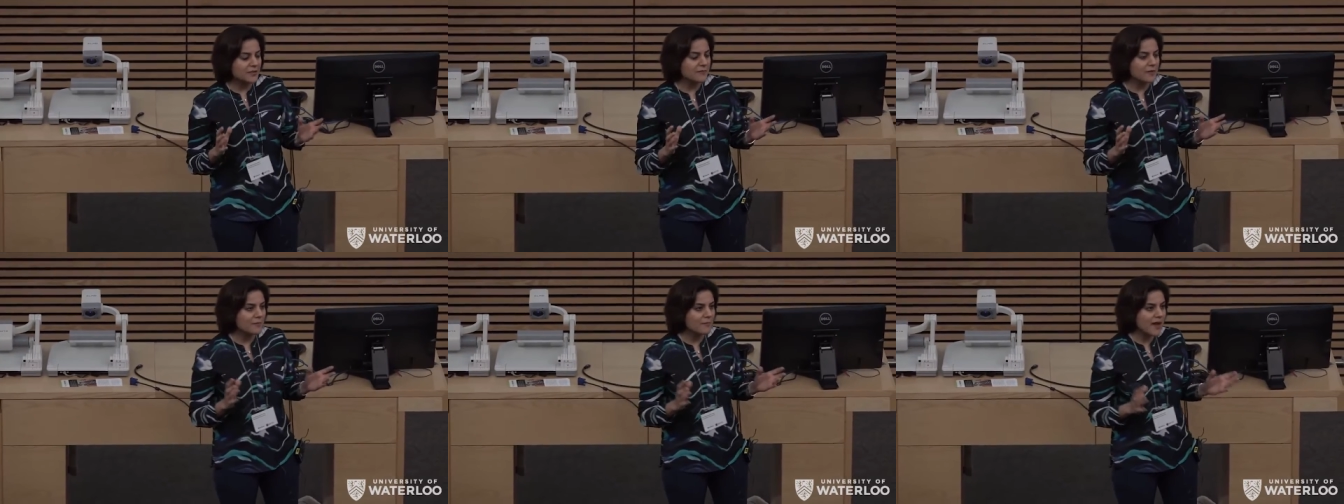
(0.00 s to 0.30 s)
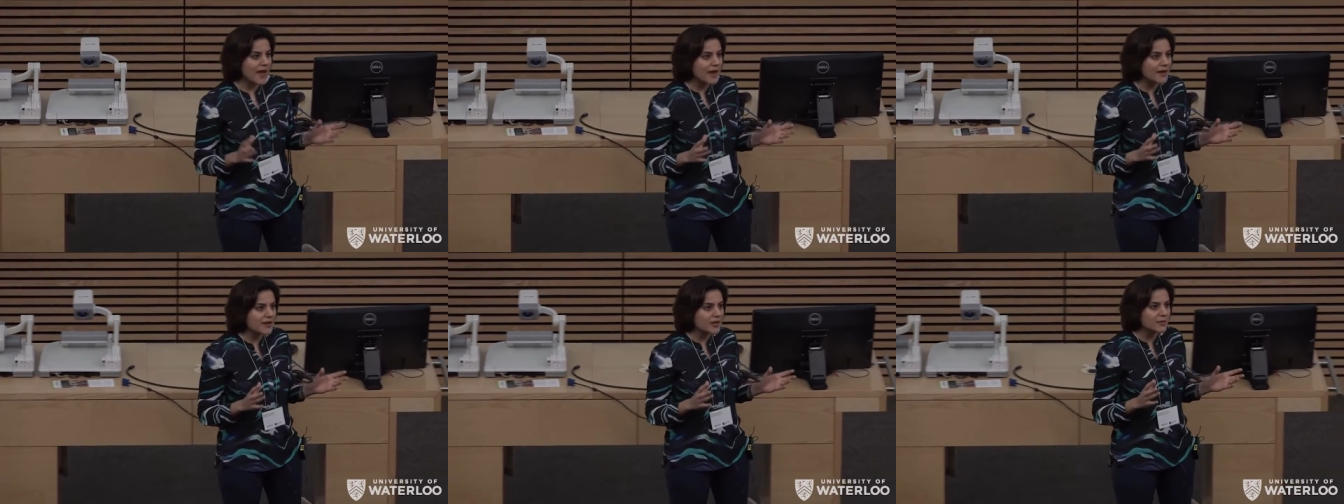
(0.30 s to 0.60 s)
of a
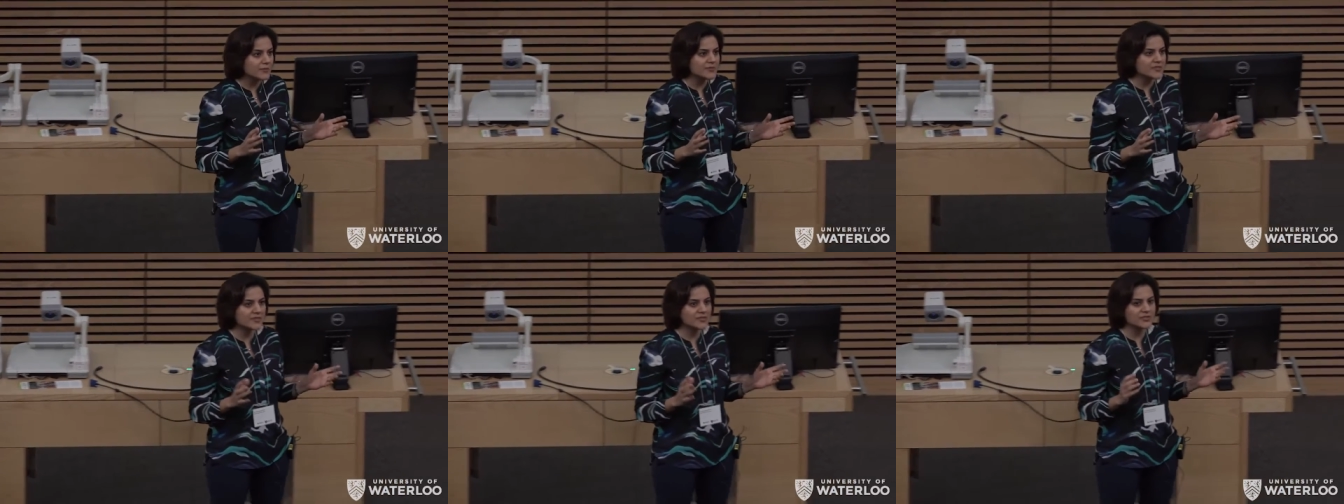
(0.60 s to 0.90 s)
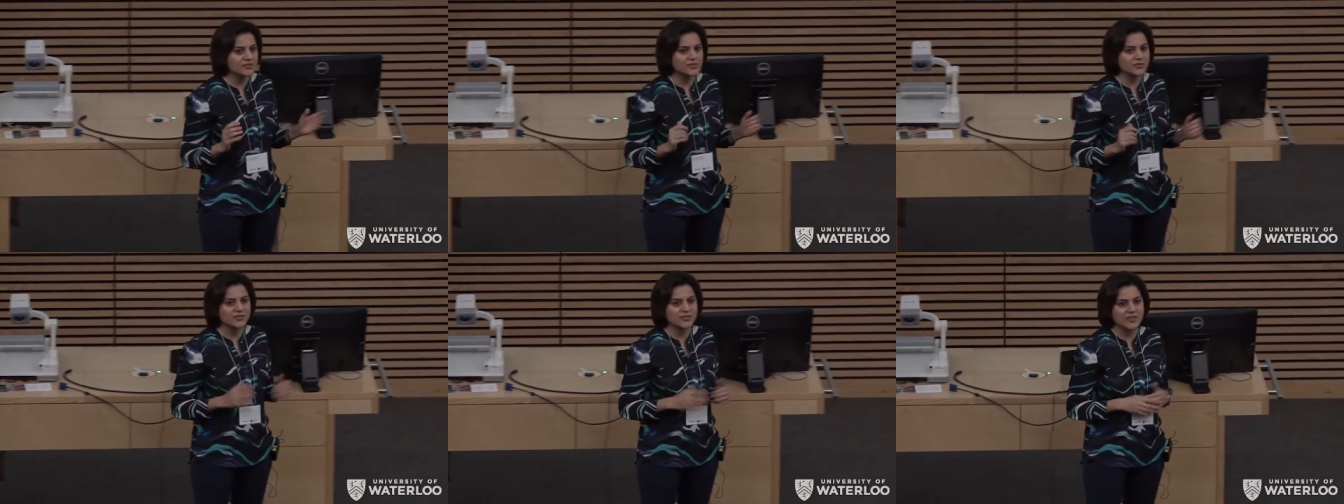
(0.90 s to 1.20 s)
bankruptcy on
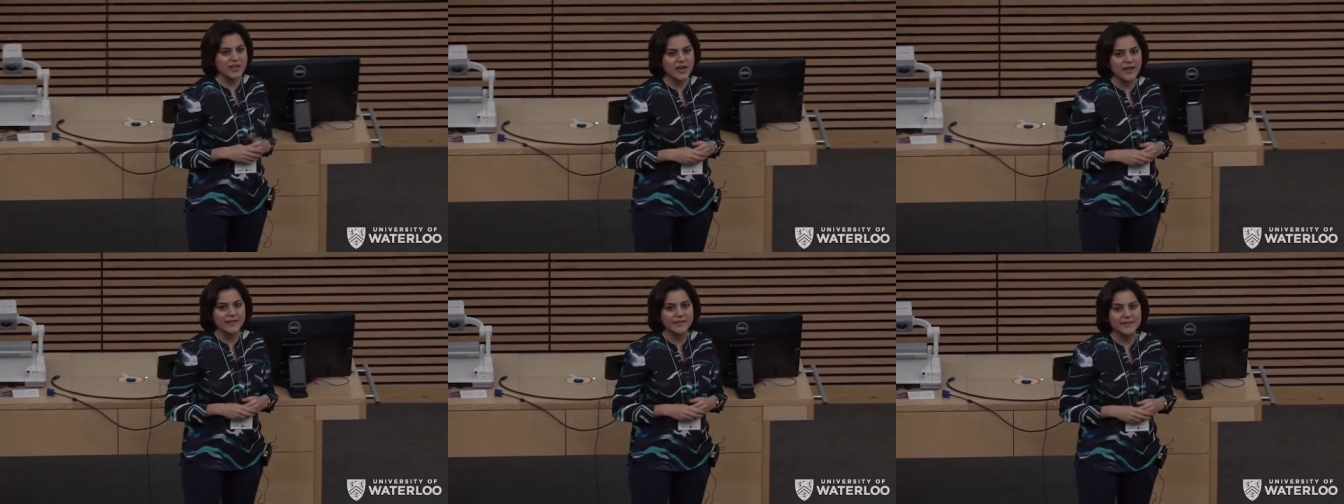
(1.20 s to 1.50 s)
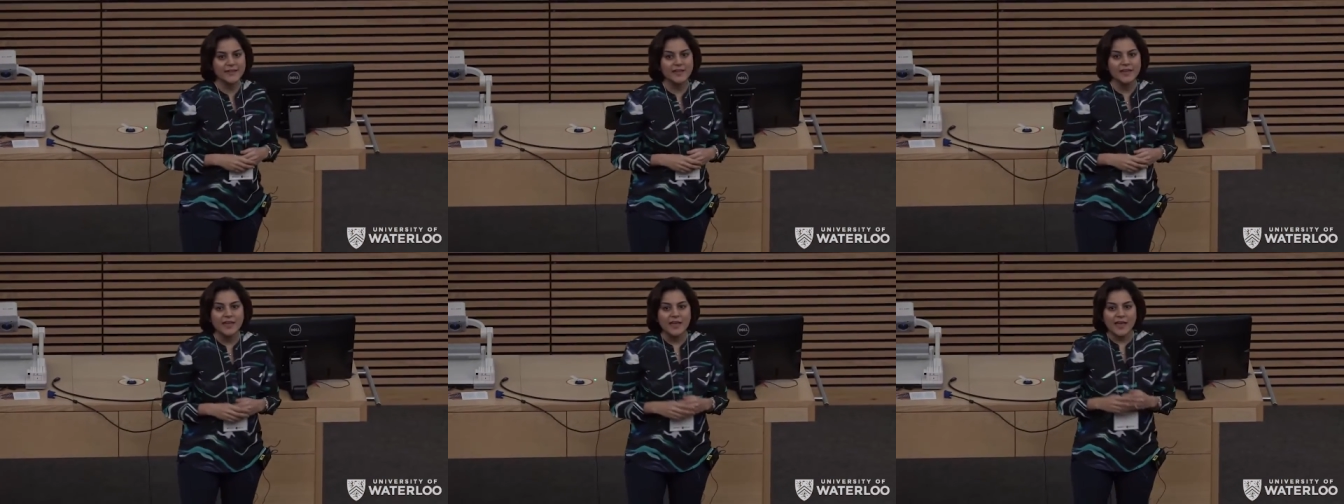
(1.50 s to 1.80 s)

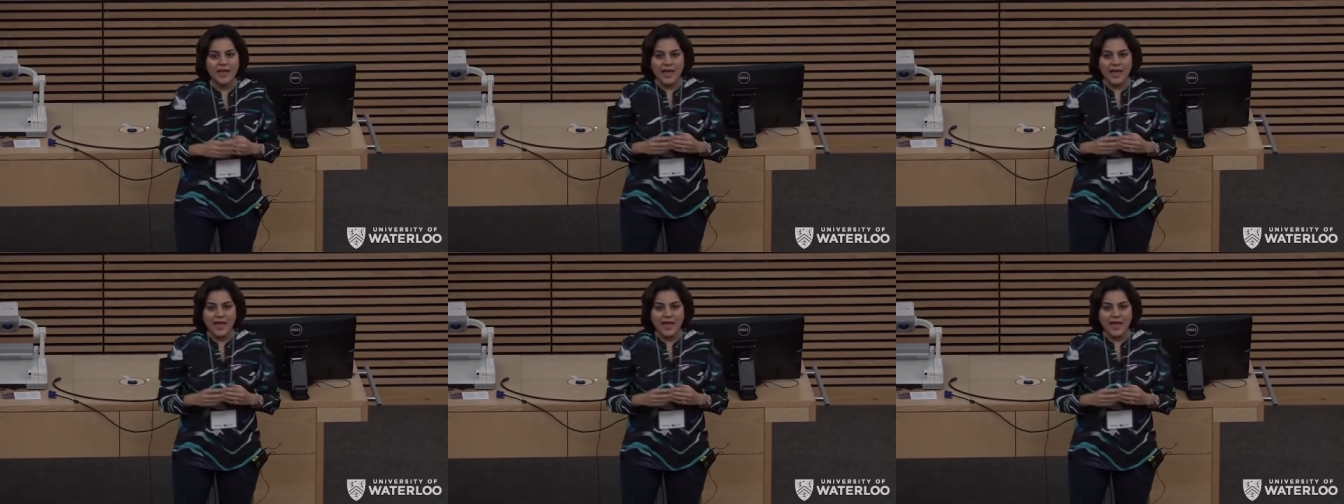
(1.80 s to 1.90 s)
society,